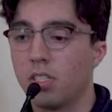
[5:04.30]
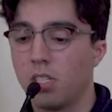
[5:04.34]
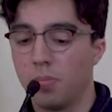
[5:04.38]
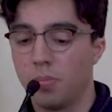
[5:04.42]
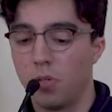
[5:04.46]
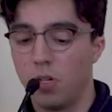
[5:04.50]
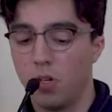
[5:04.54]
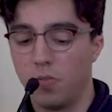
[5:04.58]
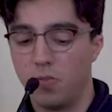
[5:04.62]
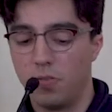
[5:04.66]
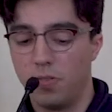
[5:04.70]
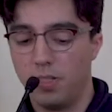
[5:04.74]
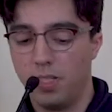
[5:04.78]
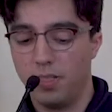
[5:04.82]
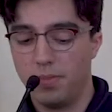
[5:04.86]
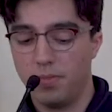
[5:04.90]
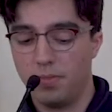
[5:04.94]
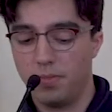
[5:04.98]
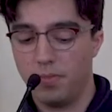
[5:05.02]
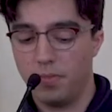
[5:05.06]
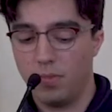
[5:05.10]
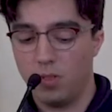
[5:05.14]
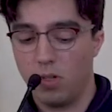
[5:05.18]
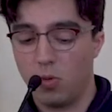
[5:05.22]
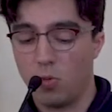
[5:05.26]
to Brophy,
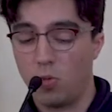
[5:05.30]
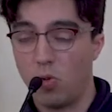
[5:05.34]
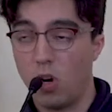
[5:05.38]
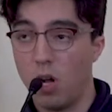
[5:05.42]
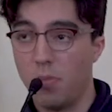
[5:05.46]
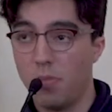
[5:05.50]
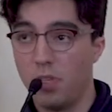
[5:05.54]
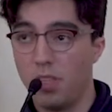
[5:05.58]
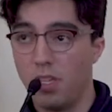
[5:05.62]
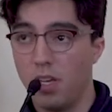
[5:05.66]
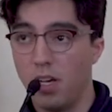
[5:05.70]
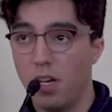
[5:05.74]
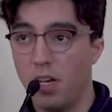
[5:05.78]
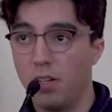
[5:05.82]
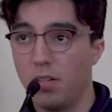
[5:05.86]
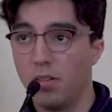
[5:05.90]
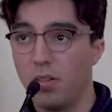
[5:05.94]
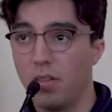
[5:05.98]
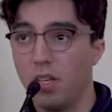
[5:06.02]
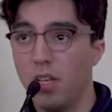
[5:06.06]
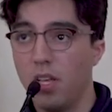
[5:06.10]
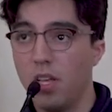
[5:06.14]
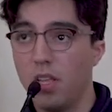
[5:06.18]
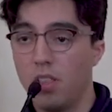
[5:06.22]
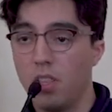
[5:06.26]

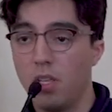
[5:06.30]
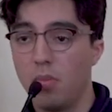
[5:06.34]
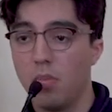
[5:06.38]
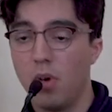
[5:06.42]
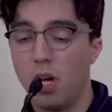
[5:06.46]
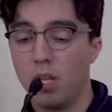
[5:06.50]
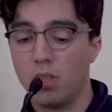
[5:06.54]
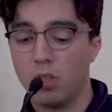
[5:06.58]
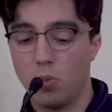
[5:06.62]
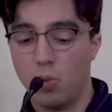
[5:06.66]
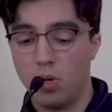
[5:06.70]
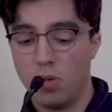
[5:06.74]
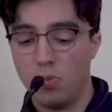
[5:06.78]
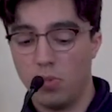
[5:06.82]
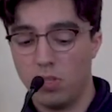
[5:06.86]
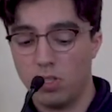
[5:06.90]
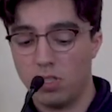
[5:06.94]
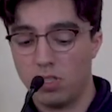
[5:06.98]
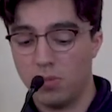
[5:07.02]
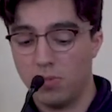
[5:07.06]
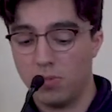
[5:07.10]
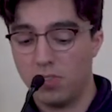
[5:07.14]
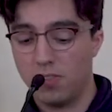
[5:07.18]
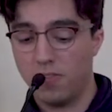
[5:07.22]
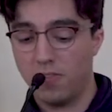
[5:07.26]
Ramadan, the month when
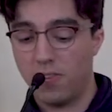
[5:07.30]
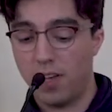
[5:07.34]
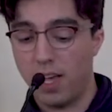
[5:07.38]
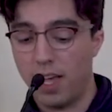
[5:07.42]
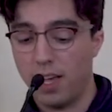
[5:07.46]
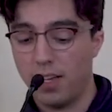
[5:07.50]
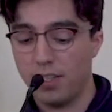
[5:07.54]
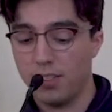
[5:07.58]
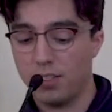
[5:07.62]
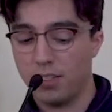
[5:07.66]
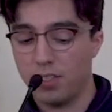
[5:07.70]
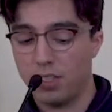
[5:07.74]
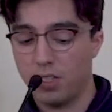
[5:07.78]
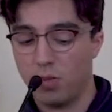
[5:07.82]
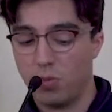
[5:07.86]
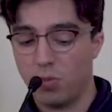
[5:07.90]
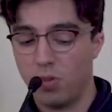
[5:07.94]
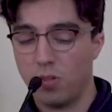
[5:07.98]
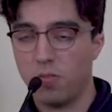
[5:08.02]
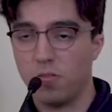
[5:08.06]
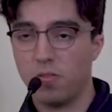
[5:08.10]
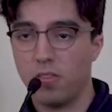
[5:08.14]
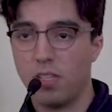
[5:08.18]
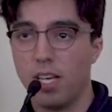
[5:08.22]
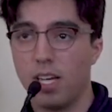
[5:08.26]
Muslims fast,
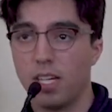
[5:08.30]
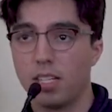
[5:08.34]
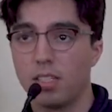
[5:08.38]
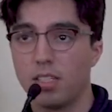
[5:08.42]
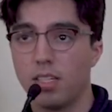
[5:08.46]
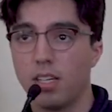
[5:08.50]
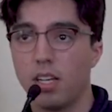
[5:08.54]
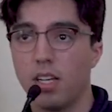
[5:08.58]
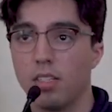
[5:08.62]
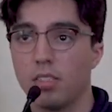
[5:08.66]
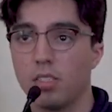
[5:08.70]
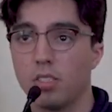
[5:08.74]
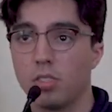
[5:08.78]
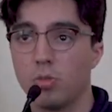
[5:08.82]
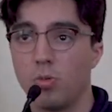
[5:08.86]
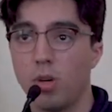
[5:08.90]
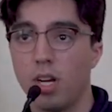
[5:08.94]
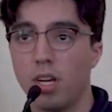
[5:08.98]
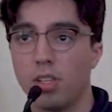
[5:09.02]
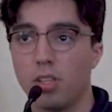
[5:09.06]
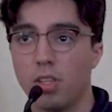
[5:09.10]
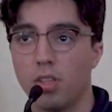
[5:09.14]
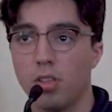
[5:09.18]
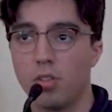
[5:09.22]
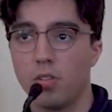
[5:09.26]
reflect, and
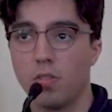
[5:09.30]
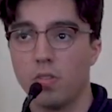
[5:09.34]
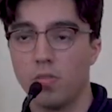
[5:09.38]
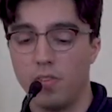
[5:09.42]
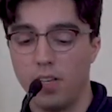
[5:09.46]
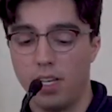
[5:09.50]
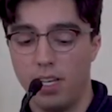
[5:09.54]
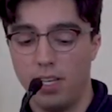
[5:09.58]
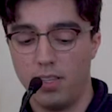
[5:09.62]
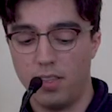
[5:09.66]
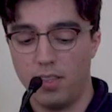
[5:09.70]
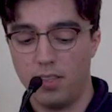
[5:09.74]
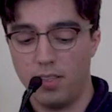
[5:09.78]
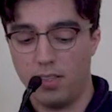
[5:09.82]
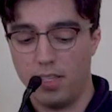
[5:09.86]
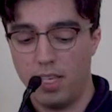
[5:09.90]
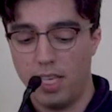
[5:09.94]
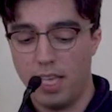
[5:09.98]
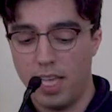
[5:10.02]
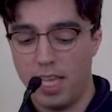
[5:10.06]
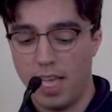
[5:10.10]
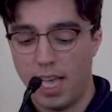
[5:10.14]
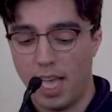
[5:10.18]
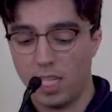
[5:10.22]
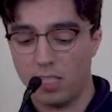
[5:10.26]
strengthen their faith,
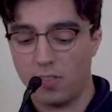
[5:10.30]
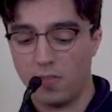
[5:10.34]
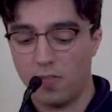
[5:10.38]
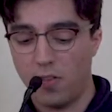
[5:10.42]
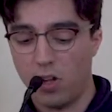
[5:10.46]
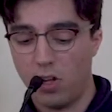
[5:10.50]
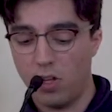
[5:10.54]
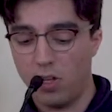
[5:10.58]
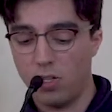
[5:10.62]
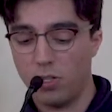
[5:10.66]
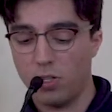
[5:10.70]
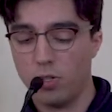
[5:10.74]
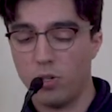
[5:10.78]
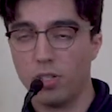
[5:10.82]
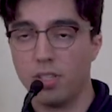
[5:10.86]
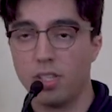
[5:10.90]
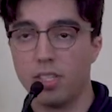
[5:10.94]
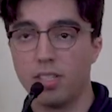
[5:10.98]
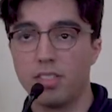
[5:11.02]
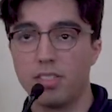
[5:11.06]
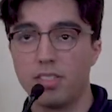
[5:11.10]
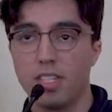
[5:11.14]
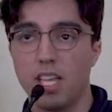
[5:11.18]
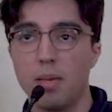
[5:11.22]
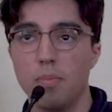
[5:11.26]
has fallen during the
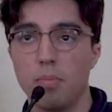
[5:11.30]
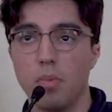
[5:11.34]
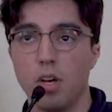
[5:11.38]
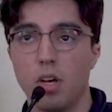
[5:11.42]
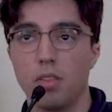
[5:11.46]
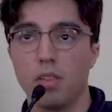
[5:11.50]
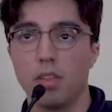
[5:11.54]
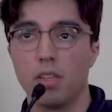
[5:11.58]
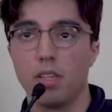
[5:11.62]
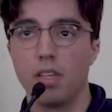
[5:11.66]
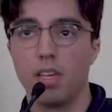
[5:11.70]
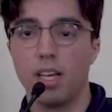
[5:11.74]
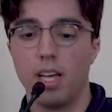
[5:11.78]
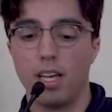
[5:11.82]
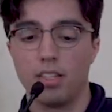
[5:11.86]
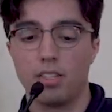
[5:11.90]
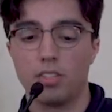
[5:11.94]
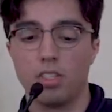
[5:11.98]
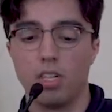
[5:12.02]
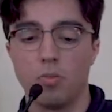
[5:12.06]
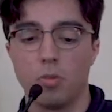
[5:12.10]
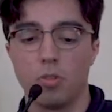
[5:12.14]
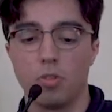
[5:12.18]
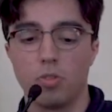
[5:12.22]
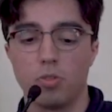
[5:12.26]
same month as
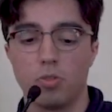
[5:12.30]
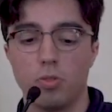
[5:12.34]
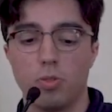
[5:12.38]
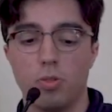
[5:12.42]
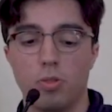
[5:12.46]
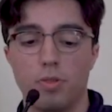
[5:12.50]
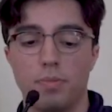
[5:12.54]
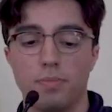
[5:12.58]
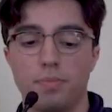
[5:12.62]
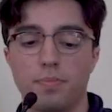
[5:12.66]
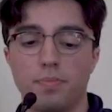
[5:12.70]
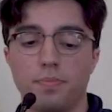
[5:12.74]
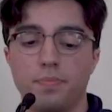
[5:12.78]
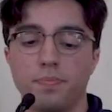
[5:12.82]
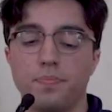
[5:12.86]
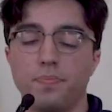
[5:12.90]
summer school.